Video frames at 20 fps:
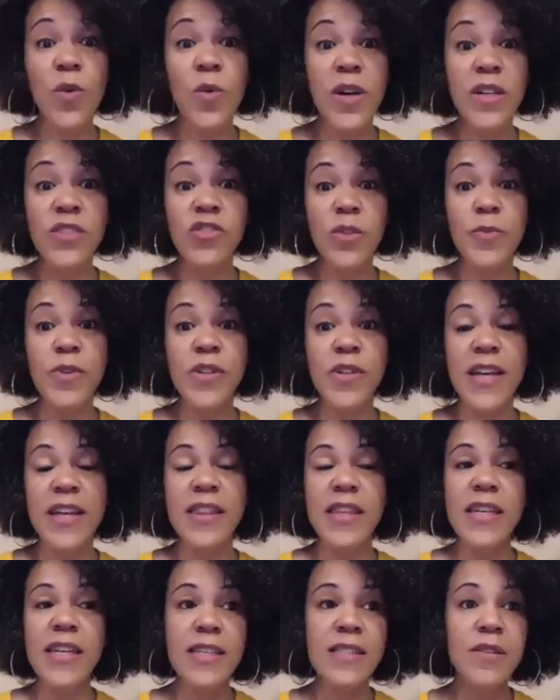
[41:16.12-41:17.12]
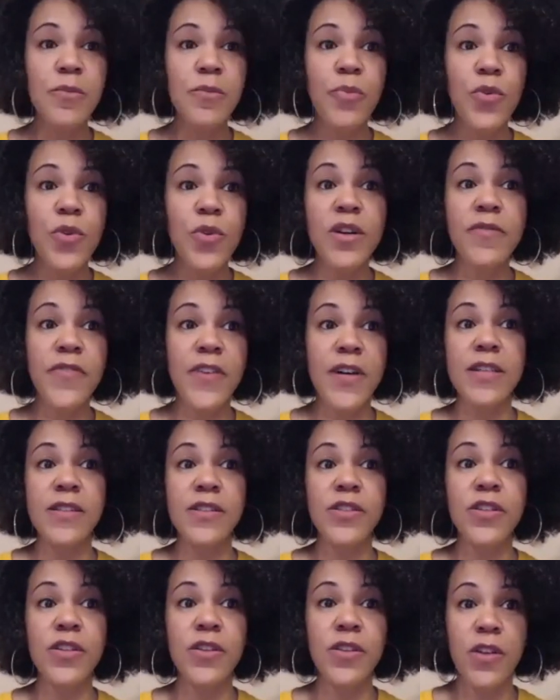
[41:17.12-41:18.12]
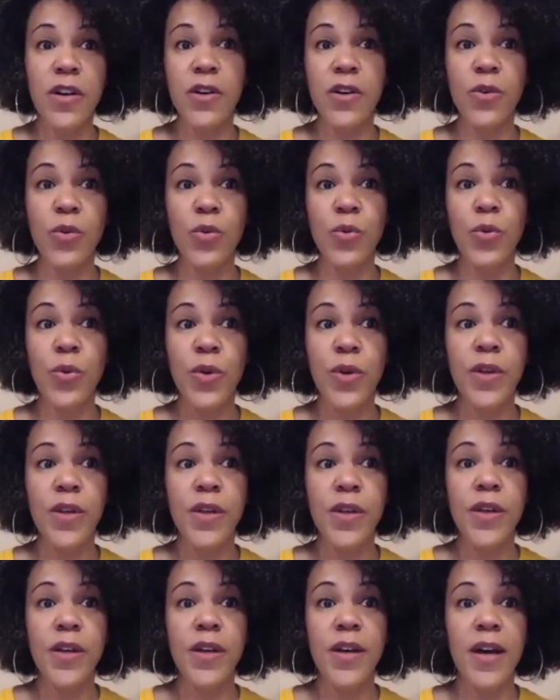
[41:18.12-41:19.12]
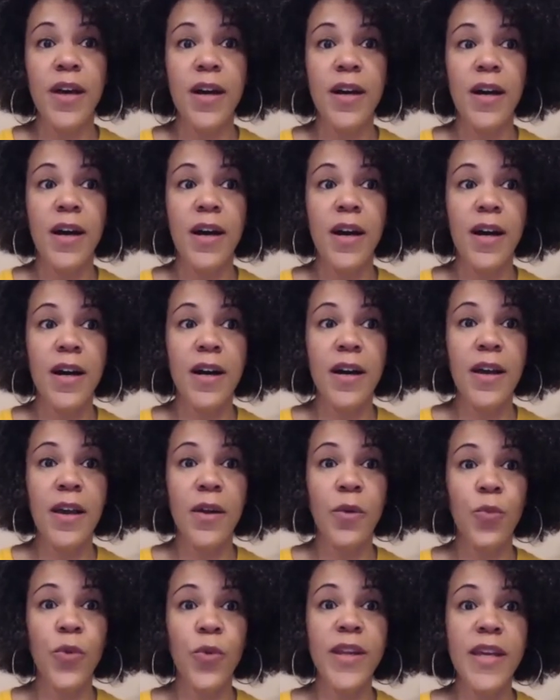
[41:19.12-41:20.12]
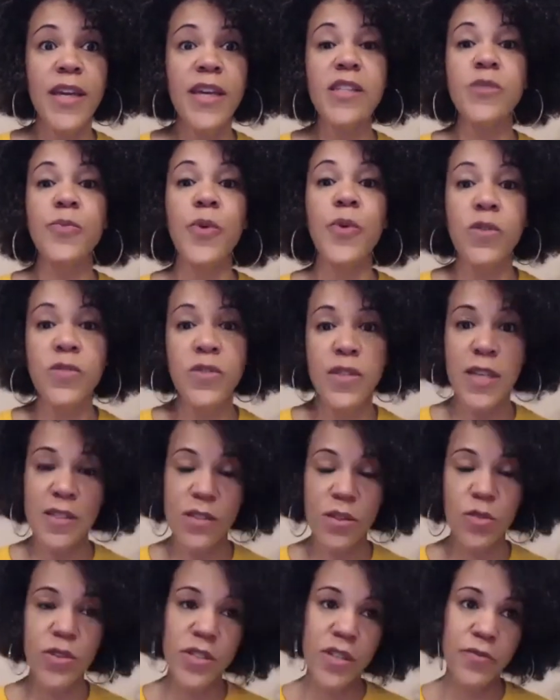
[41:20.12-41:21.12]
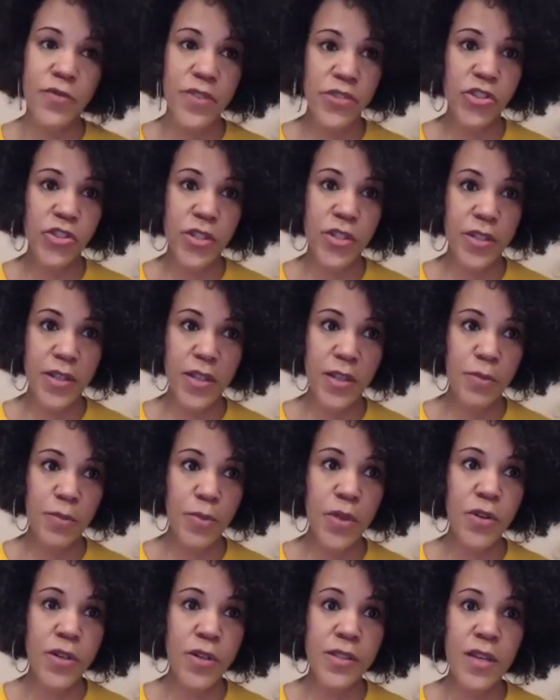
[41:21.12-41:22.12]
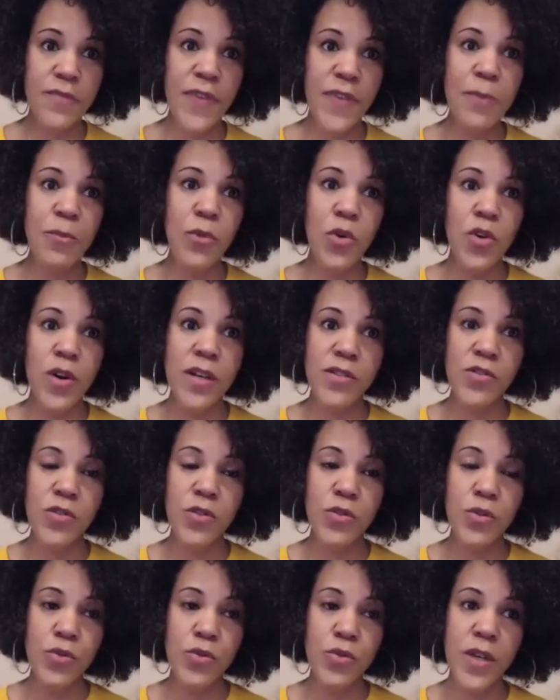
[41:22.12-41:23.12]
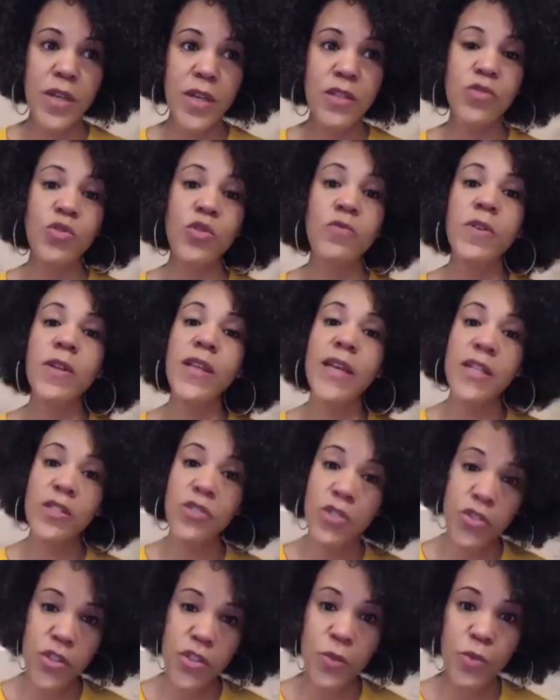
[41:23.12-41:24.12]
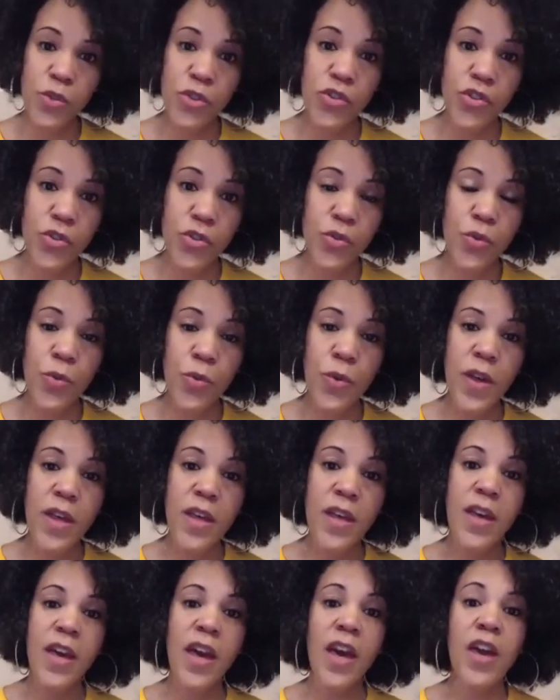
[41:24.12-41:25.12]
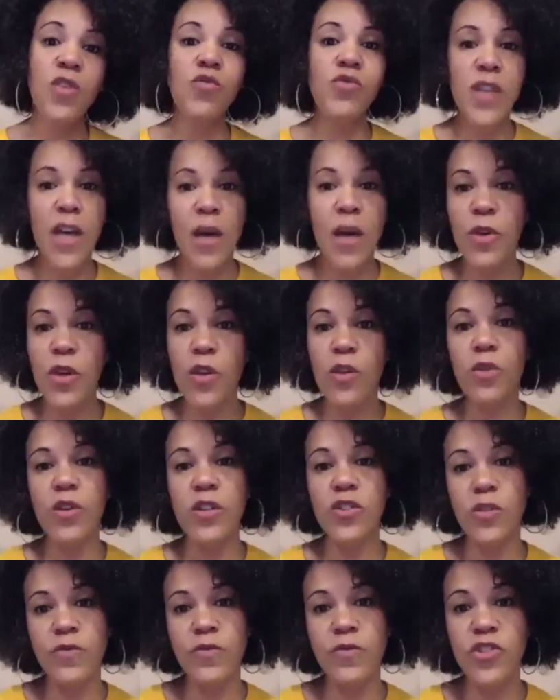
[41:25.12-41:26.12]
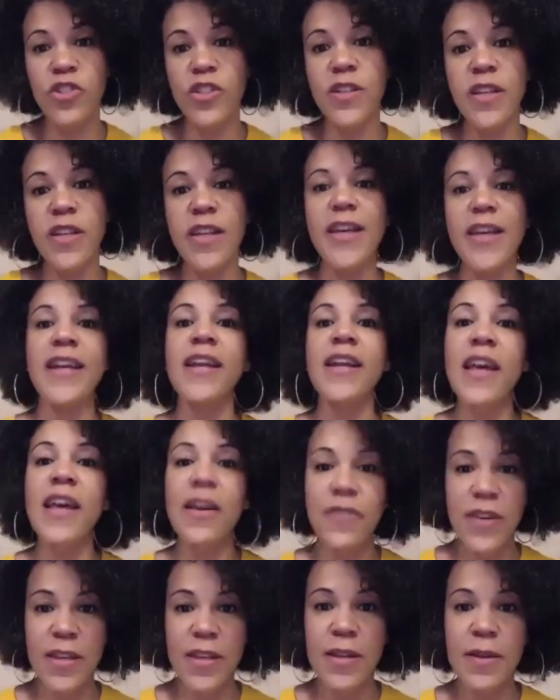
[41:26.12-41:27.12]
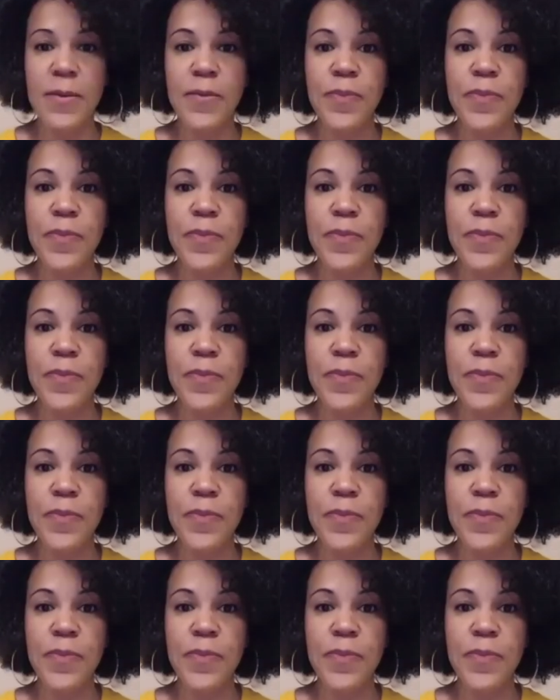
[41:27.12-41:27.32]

question because I think it's important for us to know when each person has lost their virginity because if I'm going to get into a relationship with you, and you tell me you lost your virginity at 11,